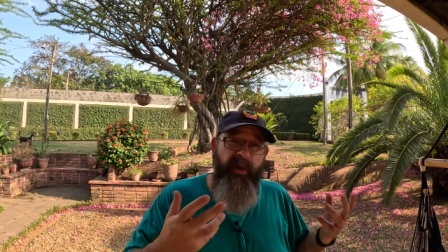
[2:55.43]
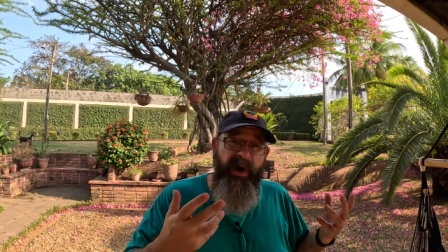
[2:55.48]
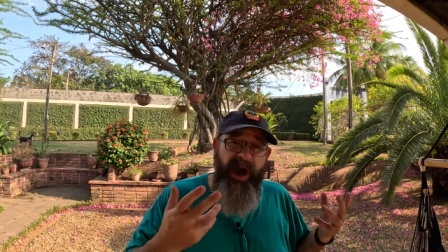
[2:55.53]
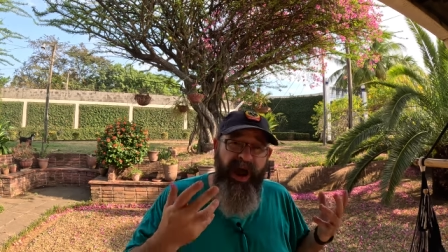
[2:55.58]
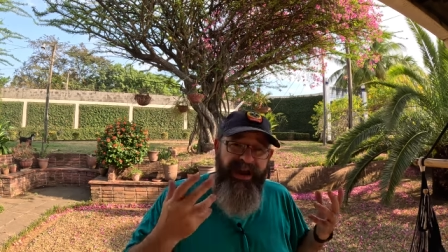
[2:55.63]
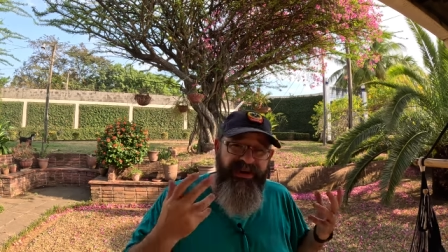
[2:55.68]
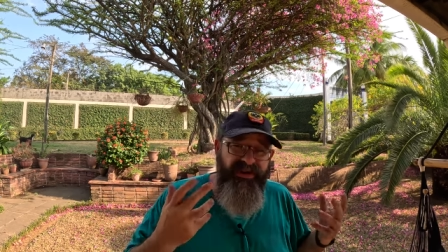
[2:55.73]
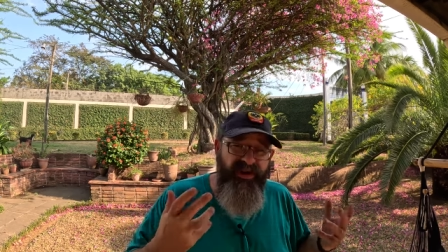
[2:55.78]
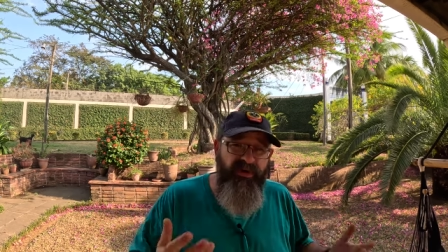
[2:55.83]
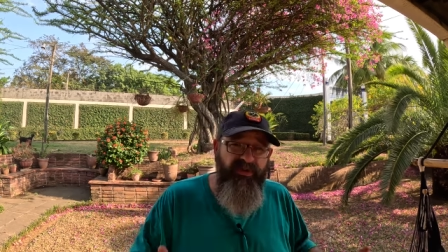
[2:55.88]

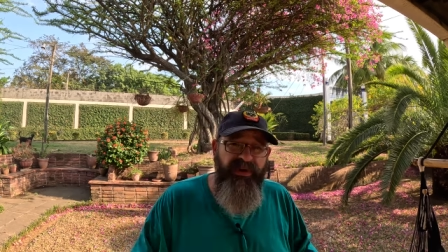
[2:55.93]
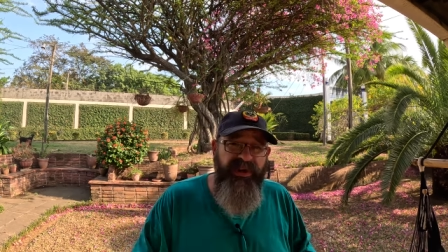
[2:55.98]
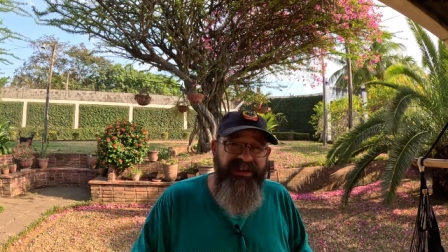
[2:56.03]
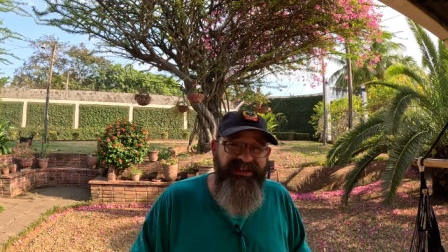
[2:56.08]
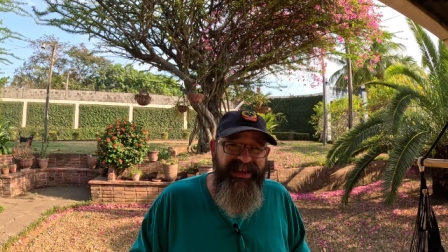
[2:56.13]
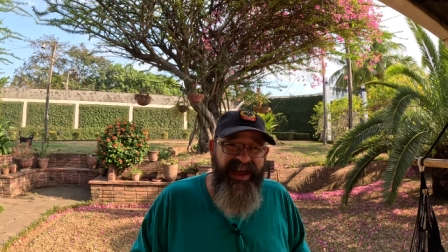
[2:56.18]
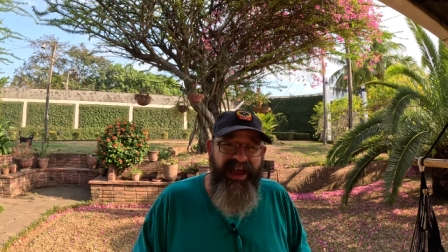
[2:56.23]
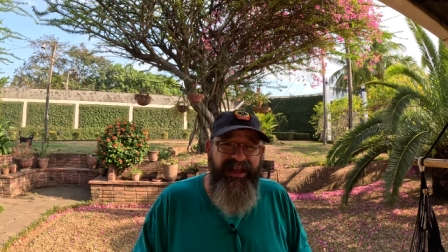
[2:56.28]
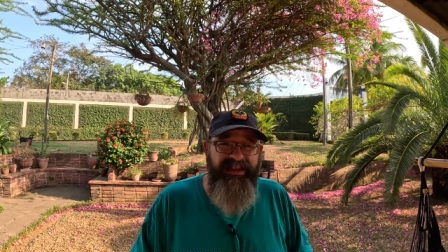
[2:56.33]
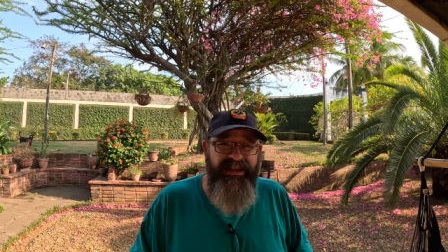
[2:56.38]
I don't
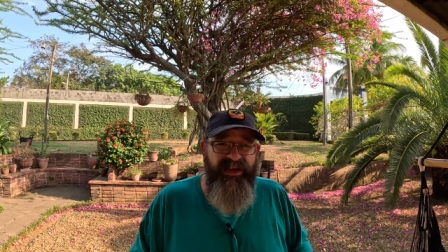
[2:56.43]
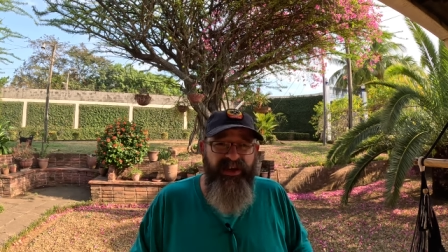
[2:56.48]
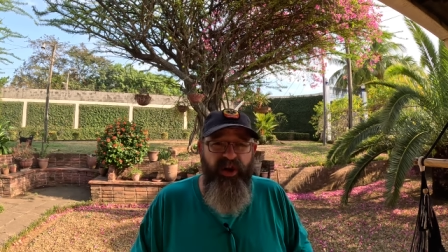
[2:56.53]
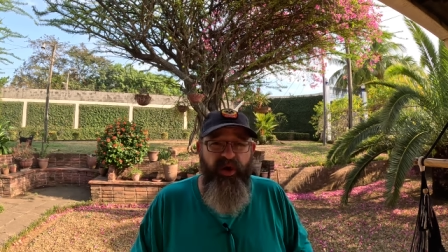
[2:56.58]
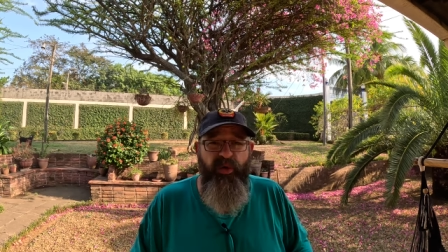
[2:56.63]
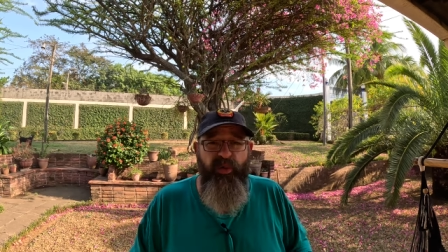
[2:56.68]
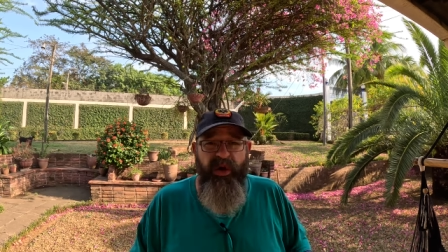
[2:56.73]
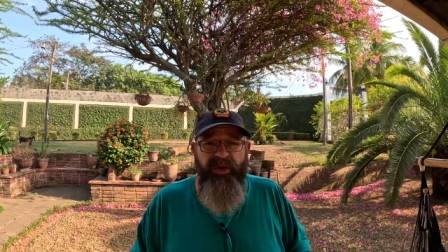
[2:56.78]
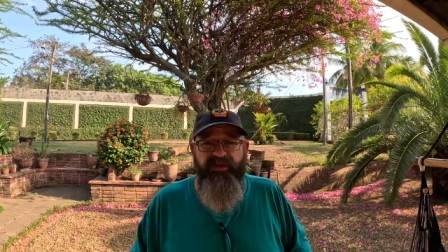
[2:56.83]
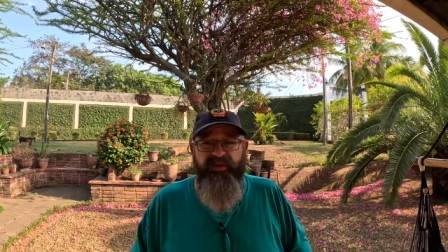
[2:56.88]
exactly
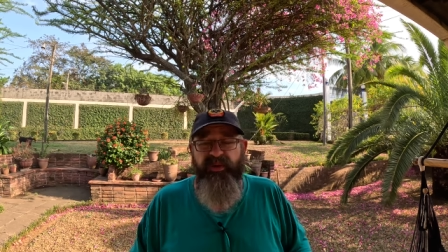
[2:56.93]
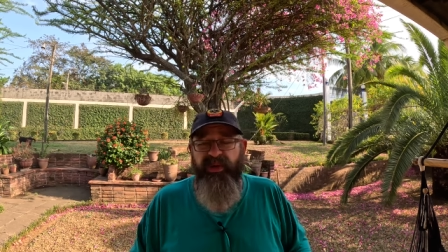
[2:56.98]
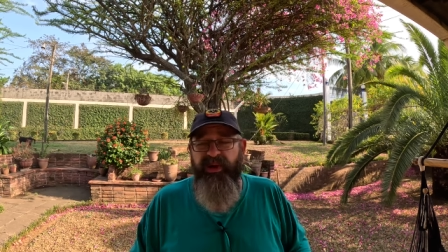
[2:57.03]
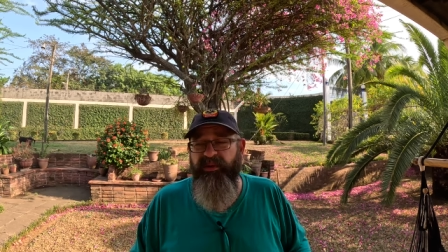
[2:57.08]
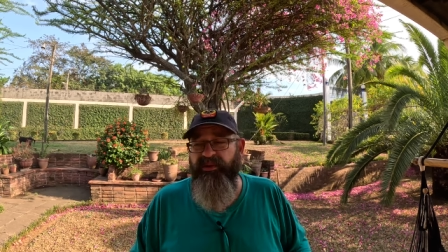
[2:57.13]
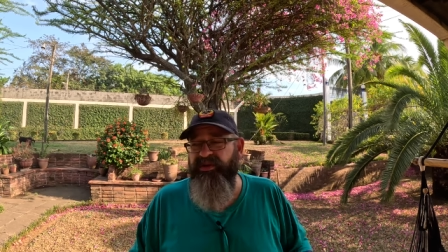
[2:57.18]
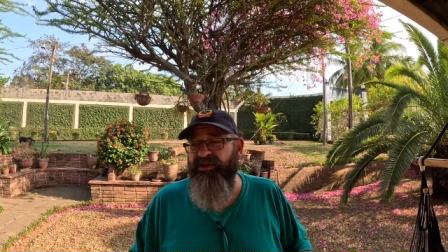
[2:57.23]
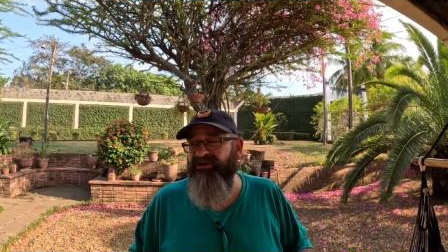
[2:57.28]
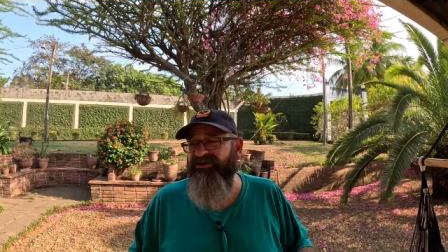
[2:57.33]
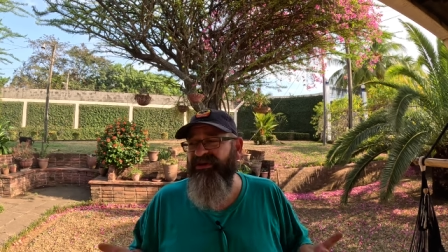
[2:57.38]
know whether we
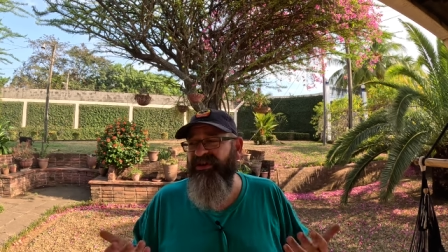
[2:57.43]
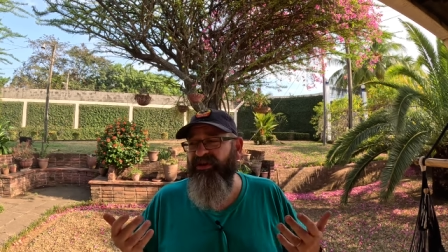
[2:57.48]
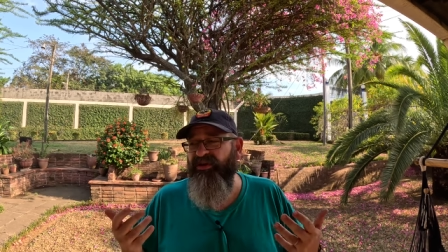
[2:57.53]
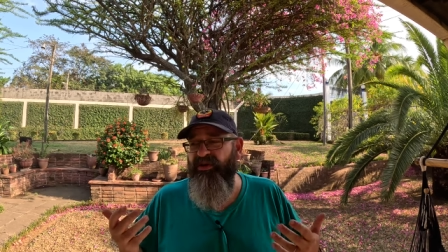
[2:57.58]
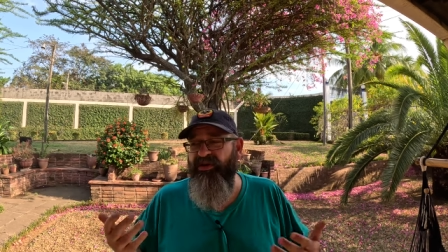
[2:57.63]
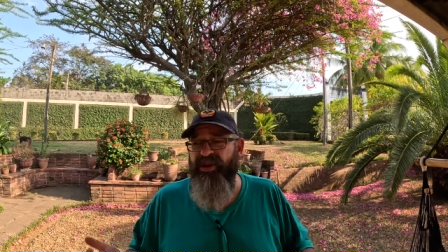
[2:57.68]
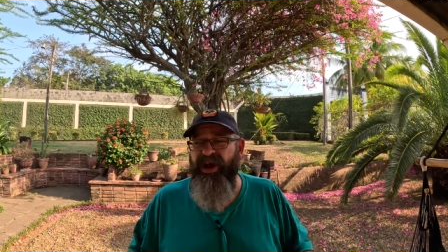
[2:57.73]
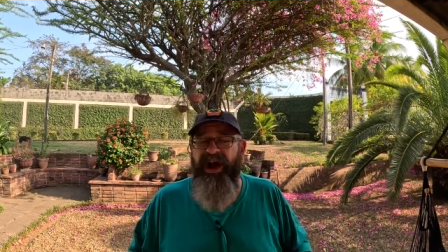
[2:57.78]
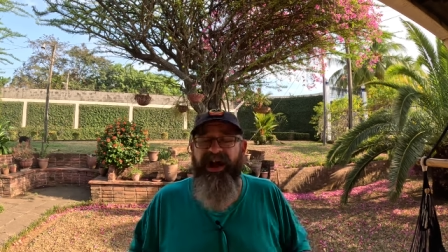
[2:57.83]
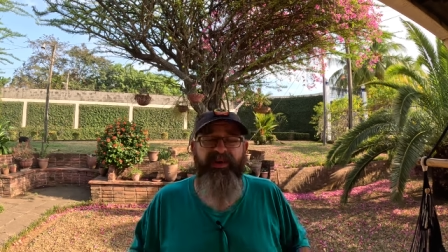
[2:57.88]
were using it or
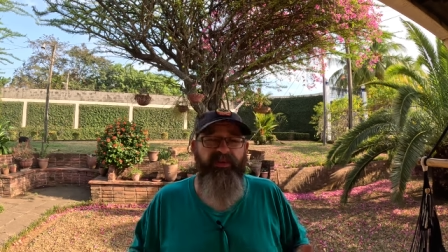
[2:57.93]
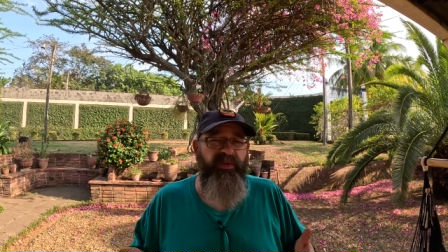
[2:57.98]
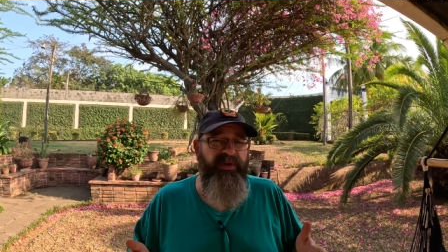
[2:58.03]
not,